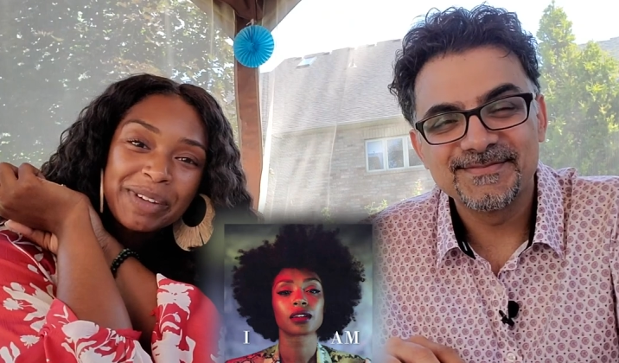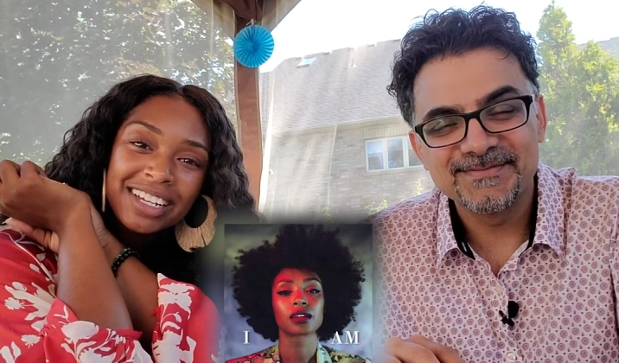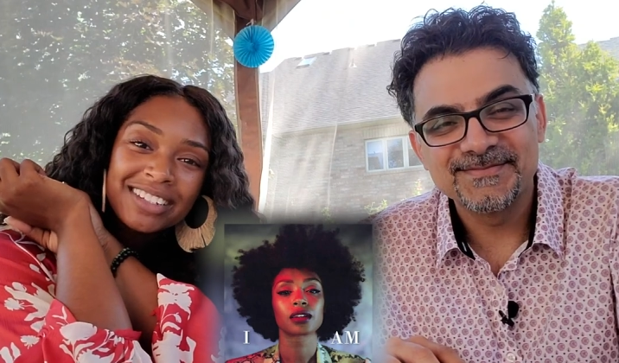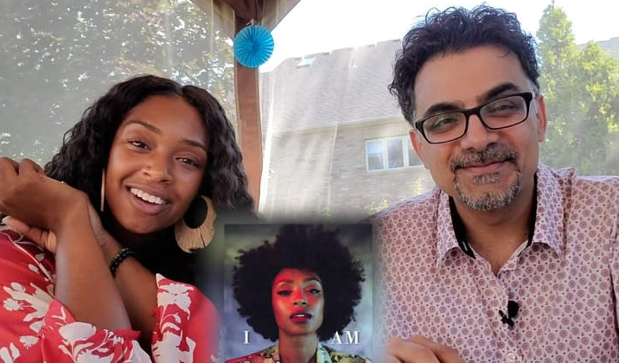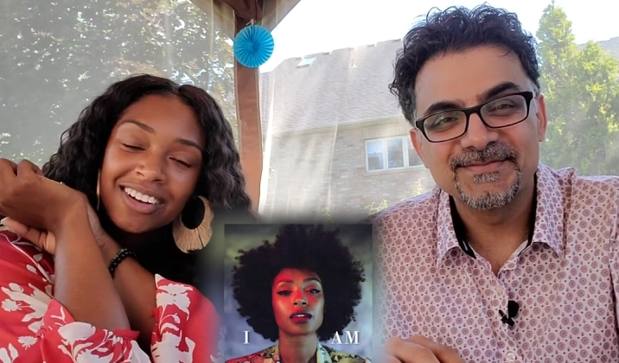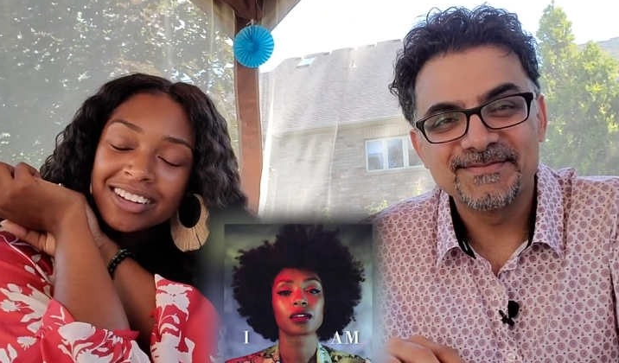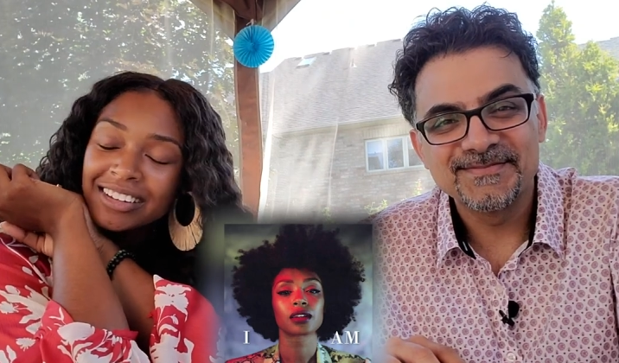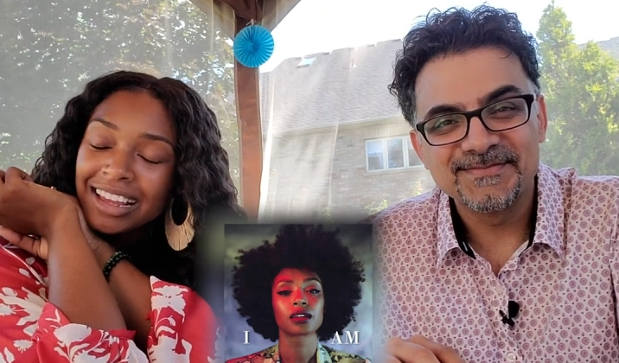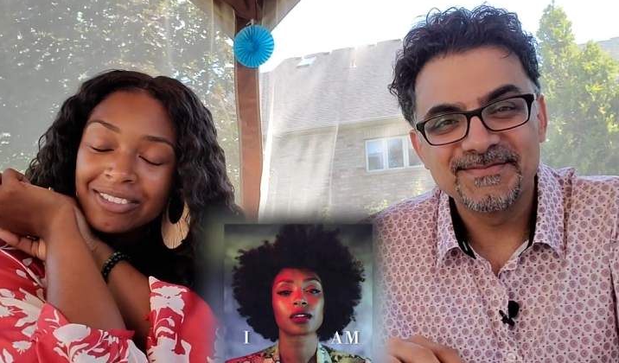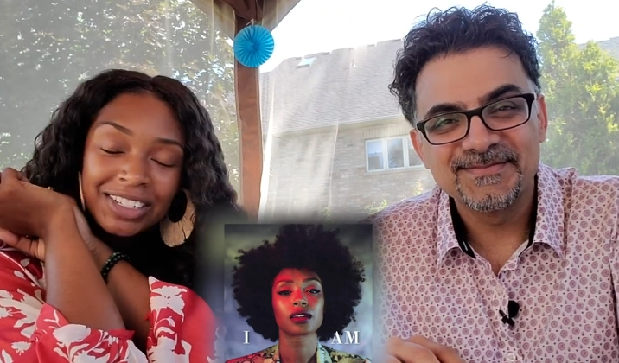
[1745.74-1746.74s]
Speaker 1: it
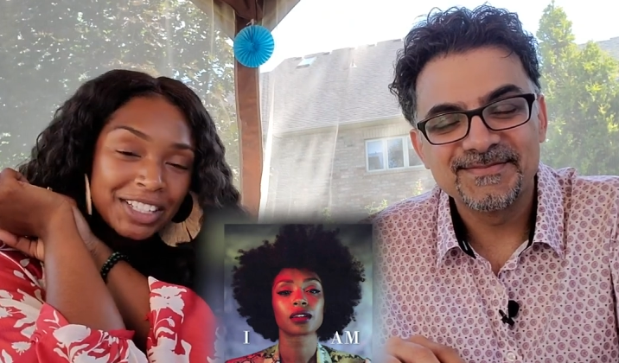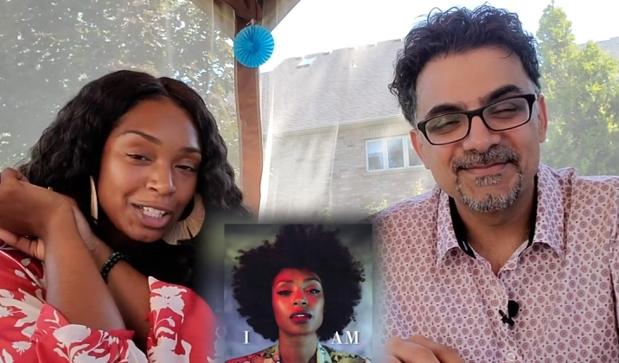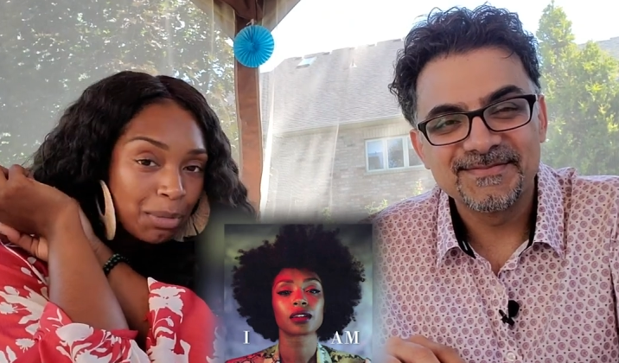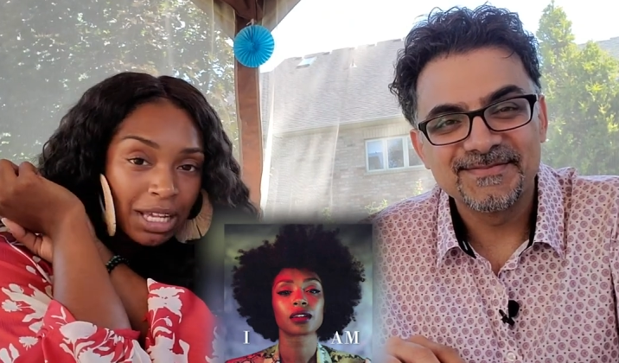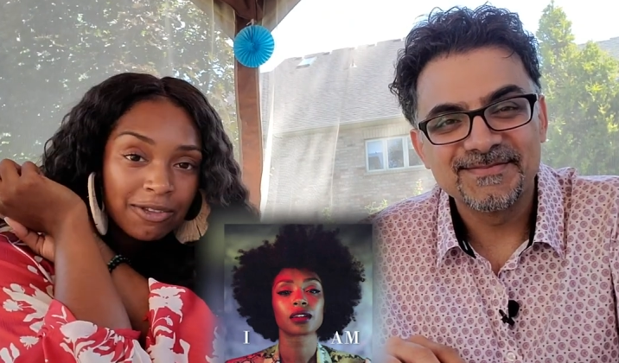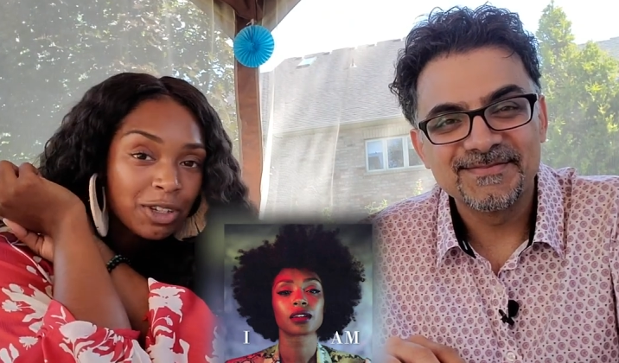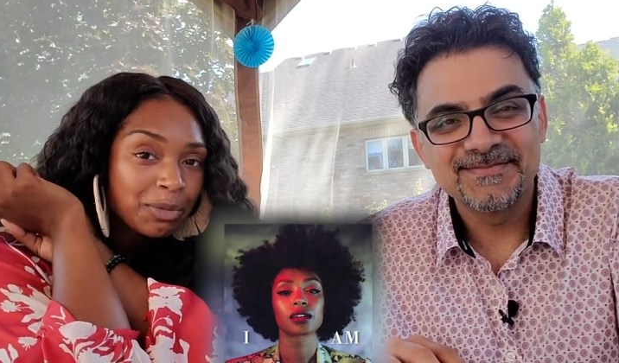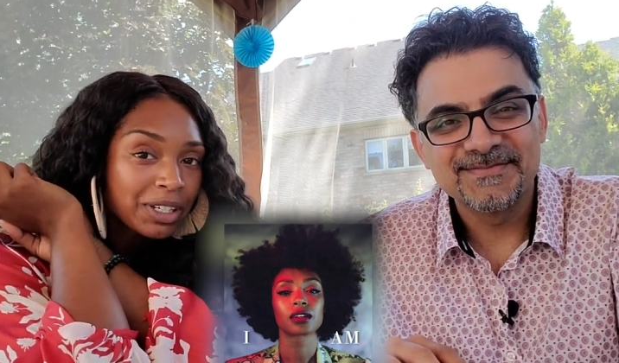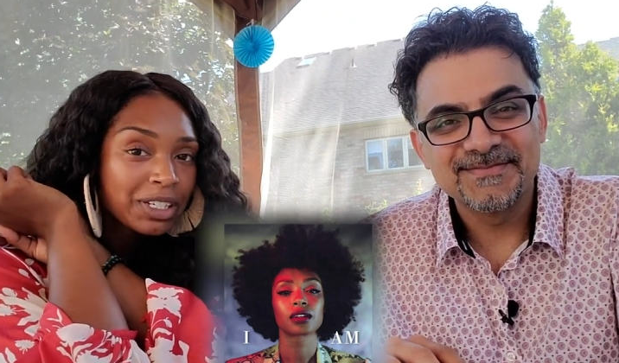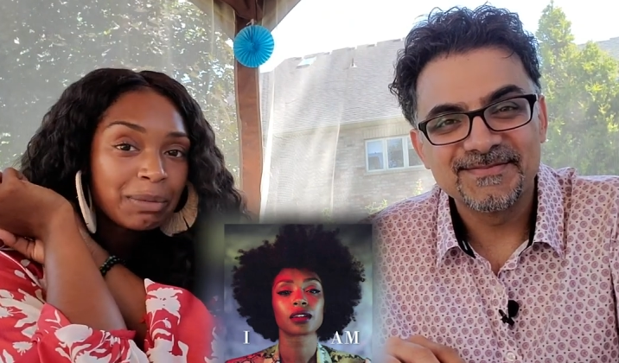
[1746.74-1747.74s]
on every single
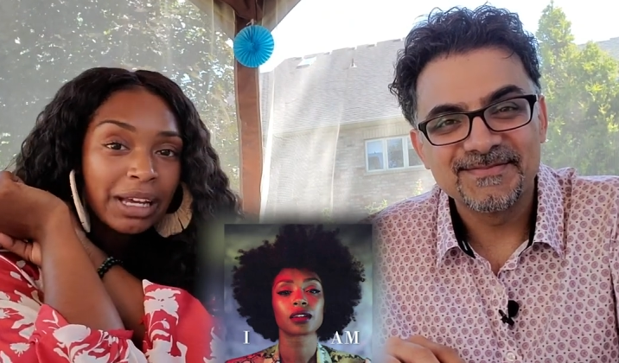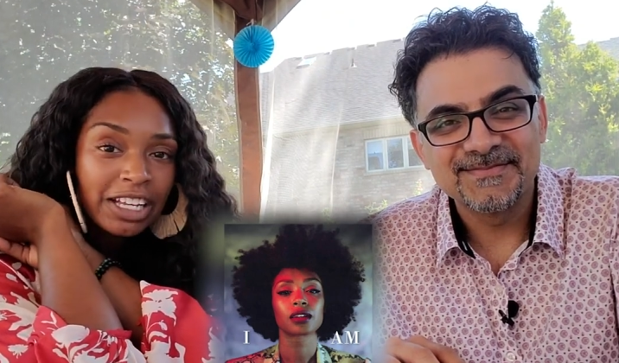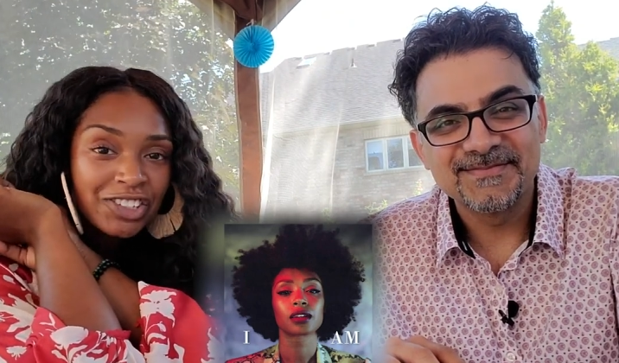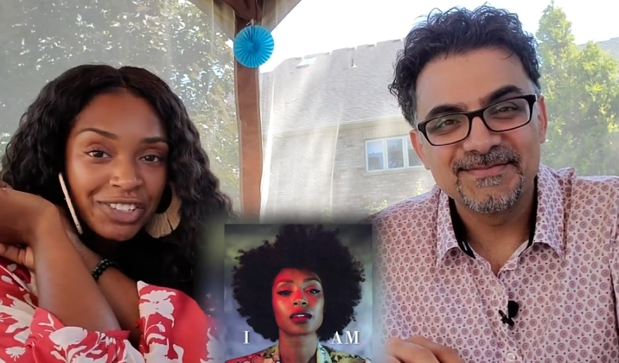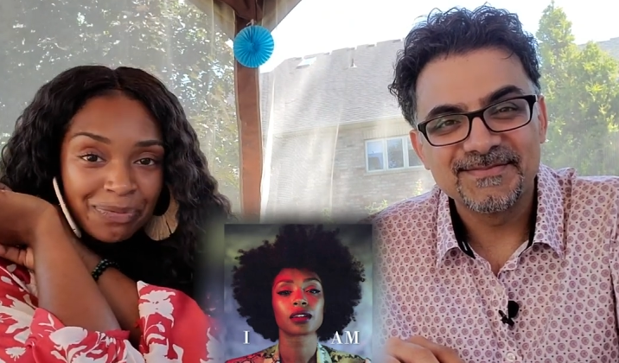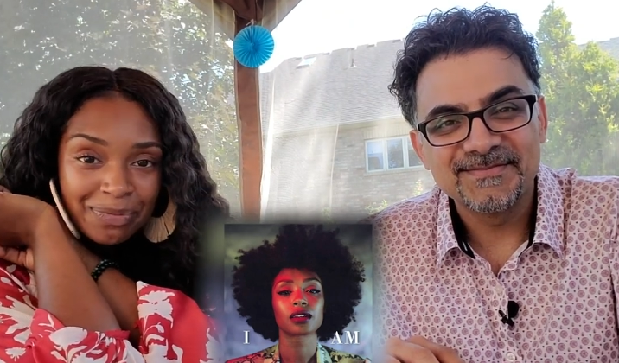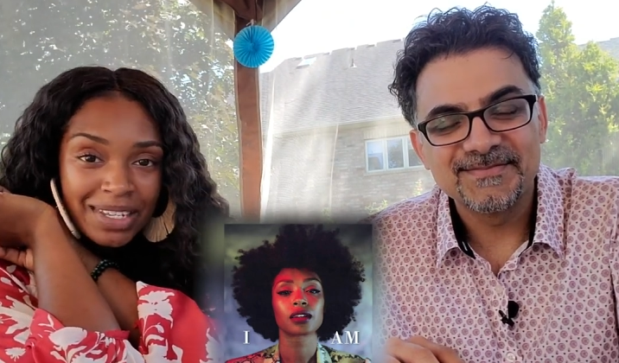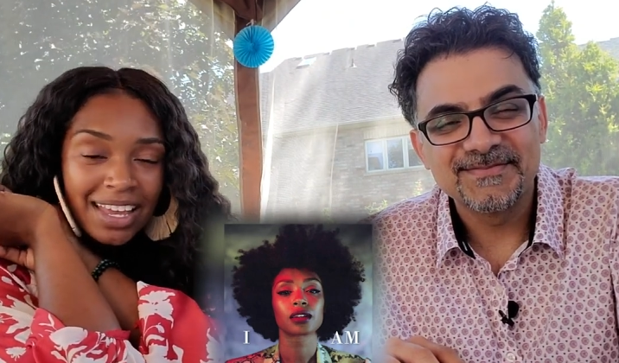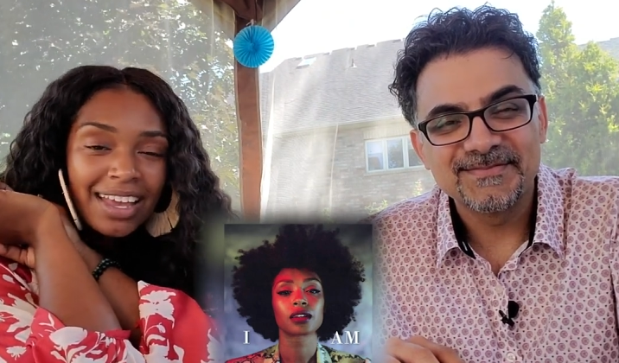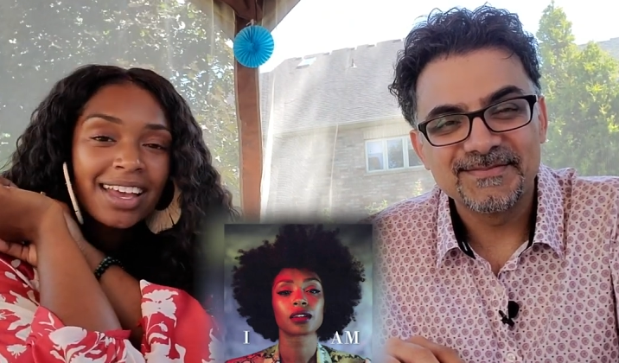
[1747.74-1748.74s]
platform you can imagine.
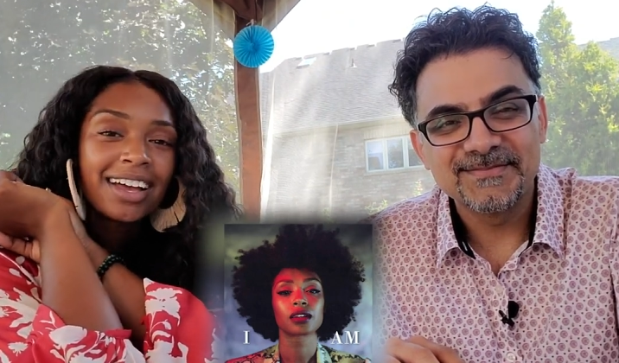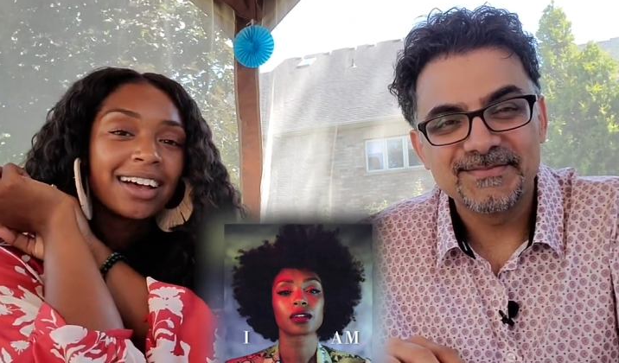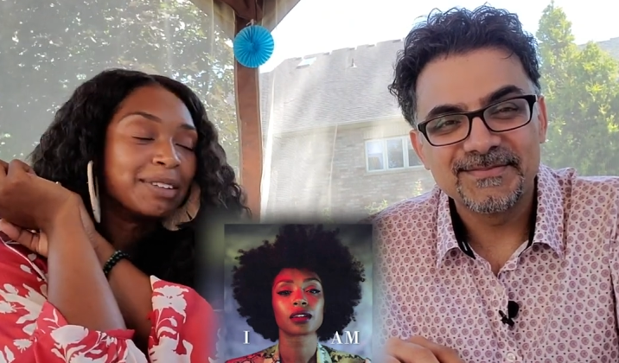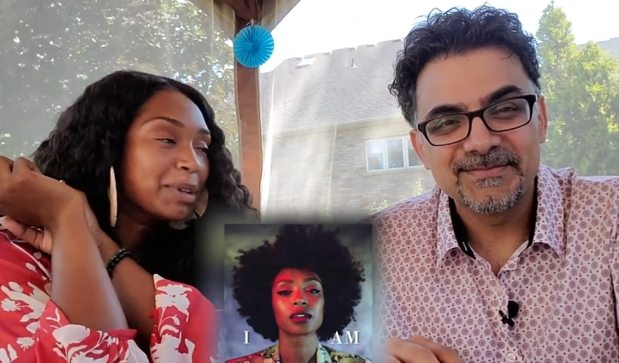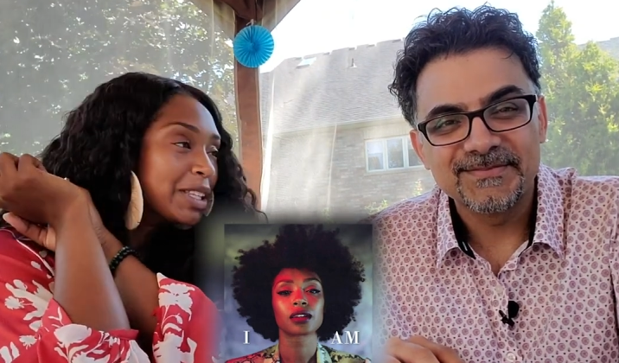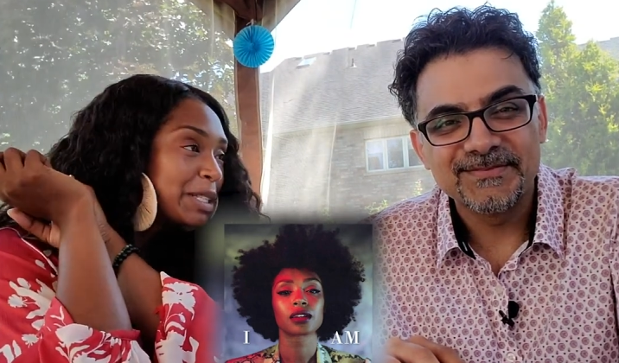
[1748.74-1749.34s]
I'm on the